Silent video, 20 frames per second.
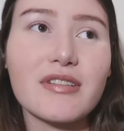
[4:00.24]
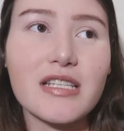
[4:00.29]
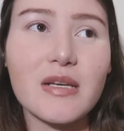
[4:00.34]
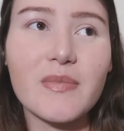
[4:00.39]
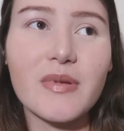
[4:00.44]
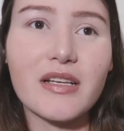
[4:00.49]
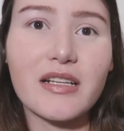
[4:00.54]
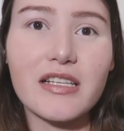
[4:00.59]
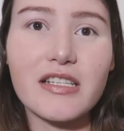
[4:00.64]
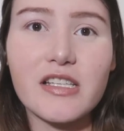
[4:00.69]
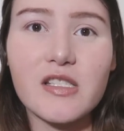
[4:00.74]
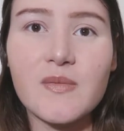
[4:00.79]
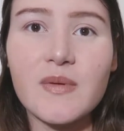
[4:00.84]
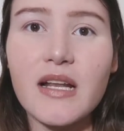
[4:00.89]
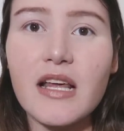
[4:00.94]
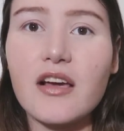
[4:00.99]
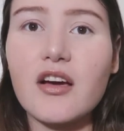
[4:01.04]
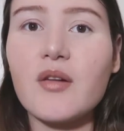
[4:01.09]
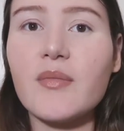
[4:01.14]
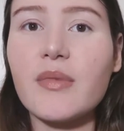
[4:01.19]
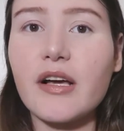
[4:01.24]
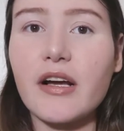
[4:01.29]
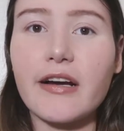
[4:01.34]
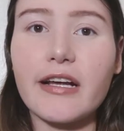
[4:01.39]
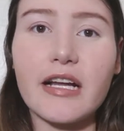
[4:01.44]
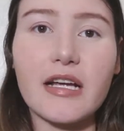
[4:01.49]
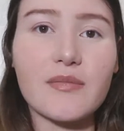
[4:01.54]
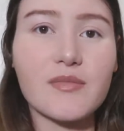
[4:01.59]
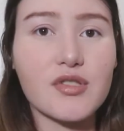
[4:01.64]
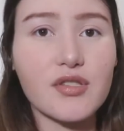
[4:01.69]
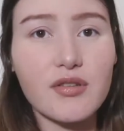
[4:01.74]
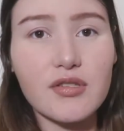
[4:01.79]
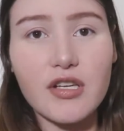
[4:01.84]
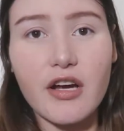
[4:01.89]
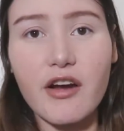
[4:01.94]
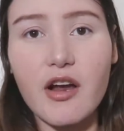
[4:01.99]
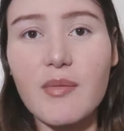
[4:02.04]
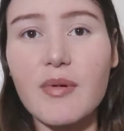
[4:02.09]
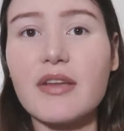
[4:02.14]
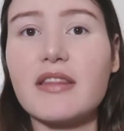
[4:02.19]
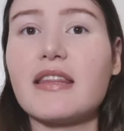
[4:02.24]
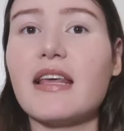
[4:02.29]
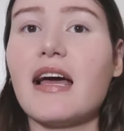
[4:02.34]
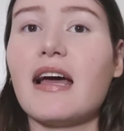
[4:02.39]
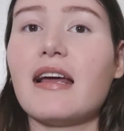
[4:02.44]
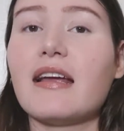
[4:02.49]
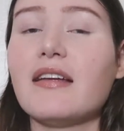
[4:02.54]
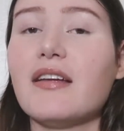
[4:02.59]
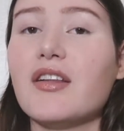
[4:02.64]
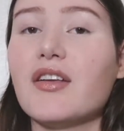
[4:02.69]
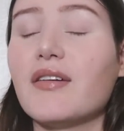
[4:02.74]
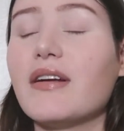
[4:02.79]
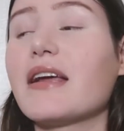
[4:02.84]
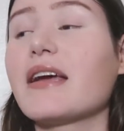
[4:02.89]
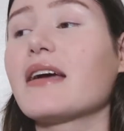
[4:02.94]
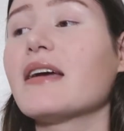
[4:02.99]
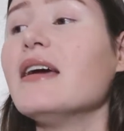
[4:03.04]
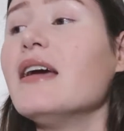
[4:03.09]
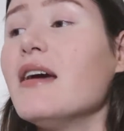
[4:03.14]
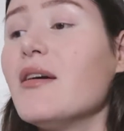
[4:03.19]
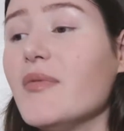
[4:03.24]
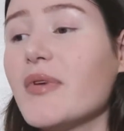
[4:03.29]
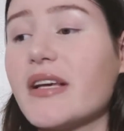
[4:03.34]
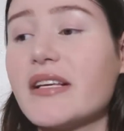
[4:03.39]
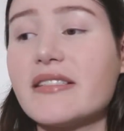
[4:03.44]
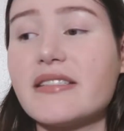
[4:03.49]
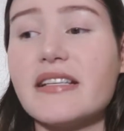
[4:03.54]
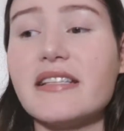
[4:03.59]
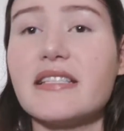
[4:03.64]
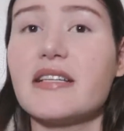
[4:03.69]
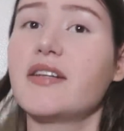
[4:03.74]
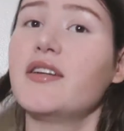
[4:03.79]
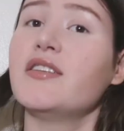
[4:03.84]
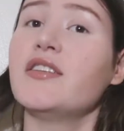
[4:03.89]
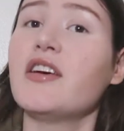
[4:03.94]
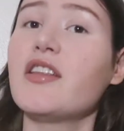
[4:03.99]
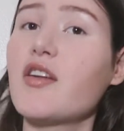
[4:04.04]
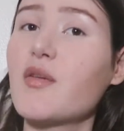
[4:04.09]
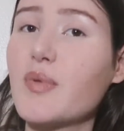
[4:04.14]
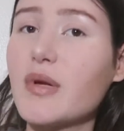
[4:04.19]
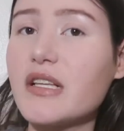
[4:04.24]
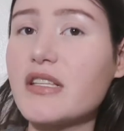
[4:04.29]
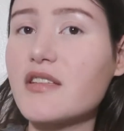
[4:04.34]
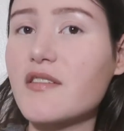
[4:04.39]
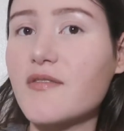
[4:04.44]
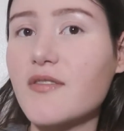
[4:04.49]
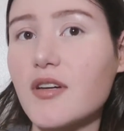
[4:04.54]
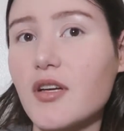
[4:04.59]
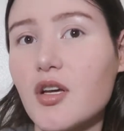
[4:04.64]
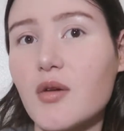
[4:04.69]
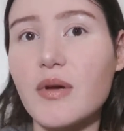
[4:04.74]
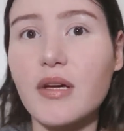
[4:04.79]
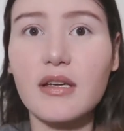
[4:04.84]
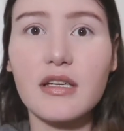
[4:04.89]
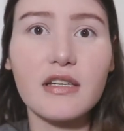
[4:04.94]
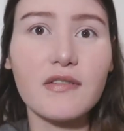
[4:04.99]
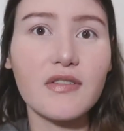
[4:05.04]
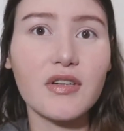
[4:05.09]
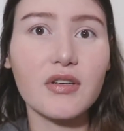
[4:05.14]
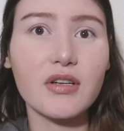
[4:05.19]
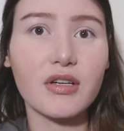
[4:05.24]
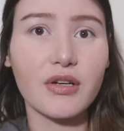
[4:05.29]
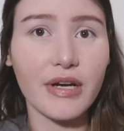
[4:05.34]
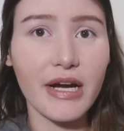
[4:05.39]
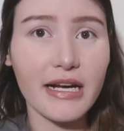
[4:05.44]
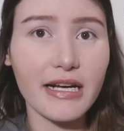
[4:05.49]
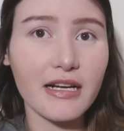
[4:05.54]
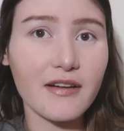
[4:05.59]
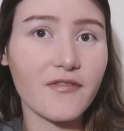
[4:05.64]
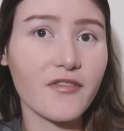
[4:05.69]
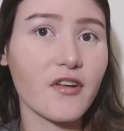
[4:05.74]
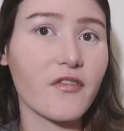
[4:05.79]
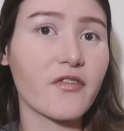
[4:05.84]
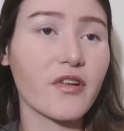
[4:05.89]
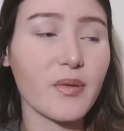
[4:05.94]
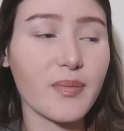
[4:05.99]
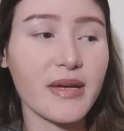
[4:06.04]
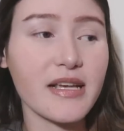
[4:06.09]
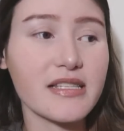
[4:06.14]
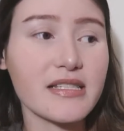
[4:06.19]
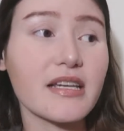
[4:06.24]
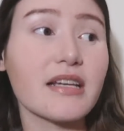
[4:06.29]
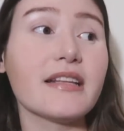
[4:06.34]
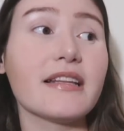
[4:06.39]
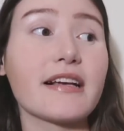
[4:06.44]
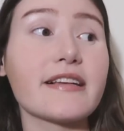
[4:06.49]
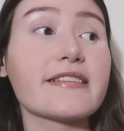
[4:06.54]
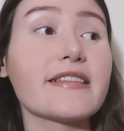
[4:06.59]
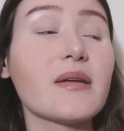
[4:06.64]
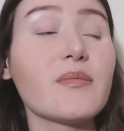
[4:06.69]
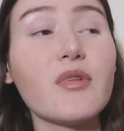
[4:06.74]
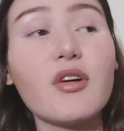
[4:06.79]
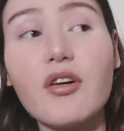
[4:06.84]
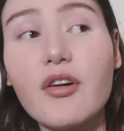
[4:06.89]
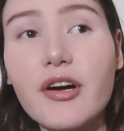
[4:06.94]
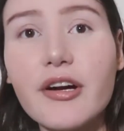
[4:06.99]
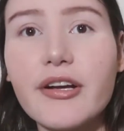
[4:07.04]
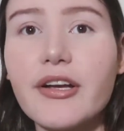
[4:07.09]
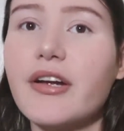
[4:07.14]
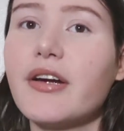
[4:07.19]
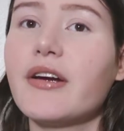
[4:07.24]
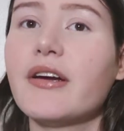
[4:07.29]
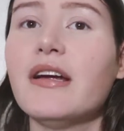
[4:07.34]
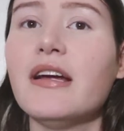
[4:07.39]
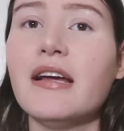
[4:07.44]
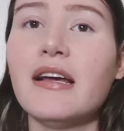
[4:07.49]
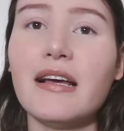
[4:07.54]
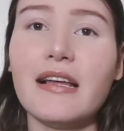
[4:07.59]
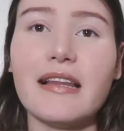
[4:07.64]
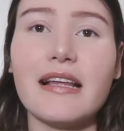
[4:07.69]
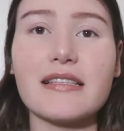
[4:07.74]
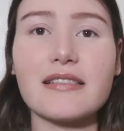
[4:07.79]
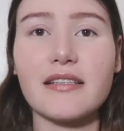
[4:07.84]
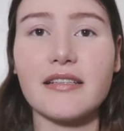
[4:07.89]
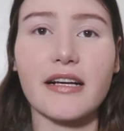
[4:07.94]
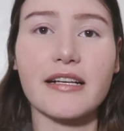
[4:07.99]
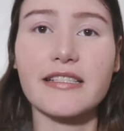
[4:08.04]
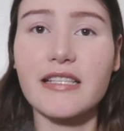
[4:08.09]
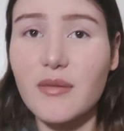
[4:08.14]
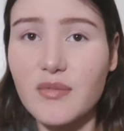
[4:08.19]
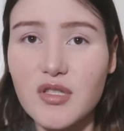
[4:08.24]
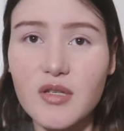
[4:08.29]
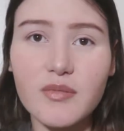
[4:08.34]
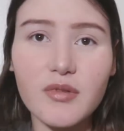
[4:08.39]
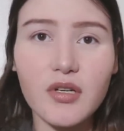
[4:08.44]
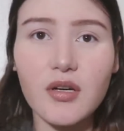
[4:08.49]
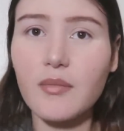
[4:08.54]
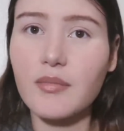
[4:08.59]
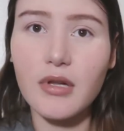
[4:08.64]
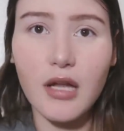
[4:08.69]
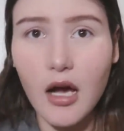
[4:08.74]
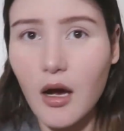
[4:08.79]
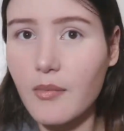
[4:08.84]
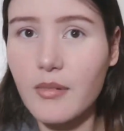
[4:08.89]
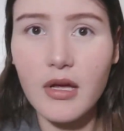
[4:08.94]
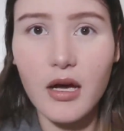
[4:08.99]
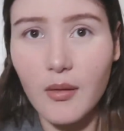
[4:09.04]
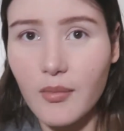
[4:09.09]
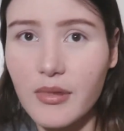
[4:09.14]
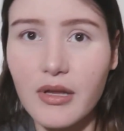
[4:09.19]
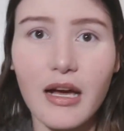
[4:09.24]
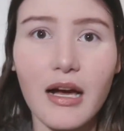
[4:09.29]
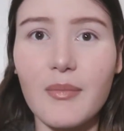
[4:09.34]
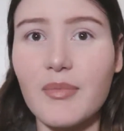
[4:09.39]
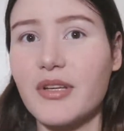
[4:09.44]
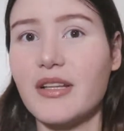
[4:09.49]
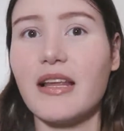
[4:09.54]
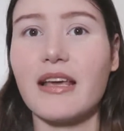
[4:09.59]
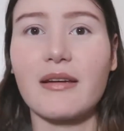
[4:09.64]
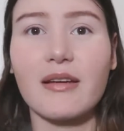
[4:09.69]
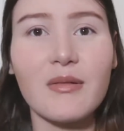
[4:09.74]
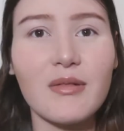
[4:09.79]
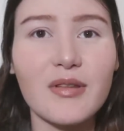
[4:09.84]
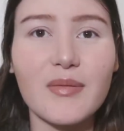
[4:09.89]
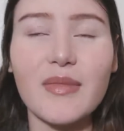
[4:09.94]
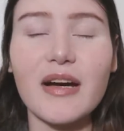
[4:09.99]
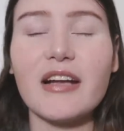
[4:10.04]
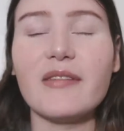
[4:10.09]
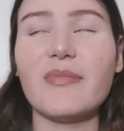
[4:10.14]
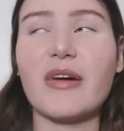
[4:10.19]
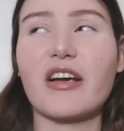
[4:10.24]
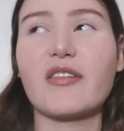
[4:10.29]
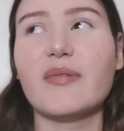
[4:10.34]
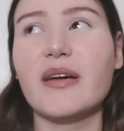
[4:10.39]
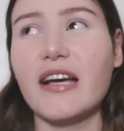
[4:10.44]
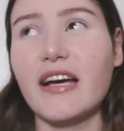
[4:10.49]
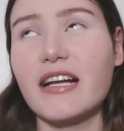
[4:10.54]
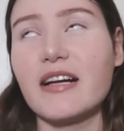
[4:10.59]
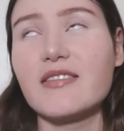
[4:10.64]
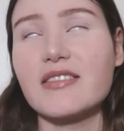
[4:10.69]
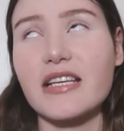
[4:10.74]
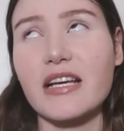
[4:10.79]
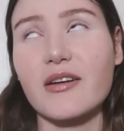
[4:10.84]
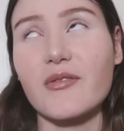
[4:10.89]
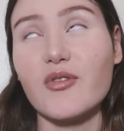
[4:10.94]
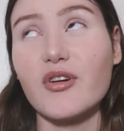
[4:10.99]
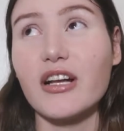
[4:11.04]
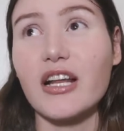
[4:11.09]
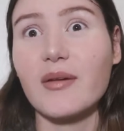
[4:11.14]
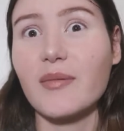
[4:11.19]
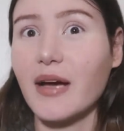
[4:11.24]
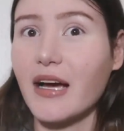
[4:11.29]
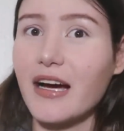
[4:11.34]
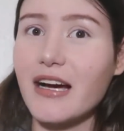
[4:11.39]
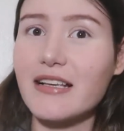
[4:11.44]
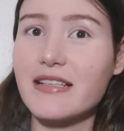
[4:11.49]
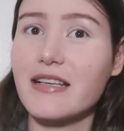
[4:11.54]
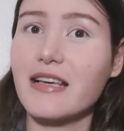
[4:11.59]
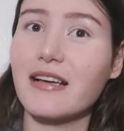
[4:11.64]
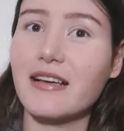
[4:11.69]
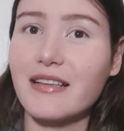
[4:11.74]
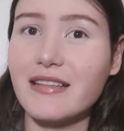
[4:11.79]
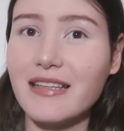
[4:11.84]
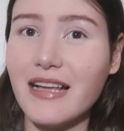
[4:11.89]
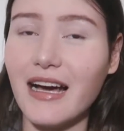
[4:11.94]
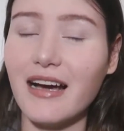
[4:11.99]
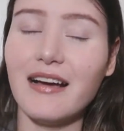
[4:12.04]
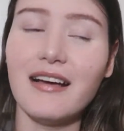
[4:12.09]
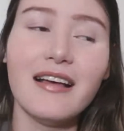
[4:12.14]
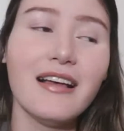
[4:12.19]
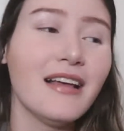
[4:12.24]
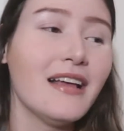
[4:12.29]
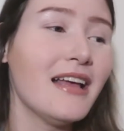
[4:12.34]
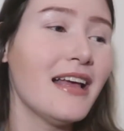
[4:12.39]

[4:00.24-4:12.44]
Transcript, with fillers: would typically just be like, oh my god, I'm so sorry about that, you know, like we can send out another pizza for you, we can give you a credit for a free pizza the next time you order, that's unacceptable, blah blah blah. But like in the back of my head I was like rolling my eyes like nah.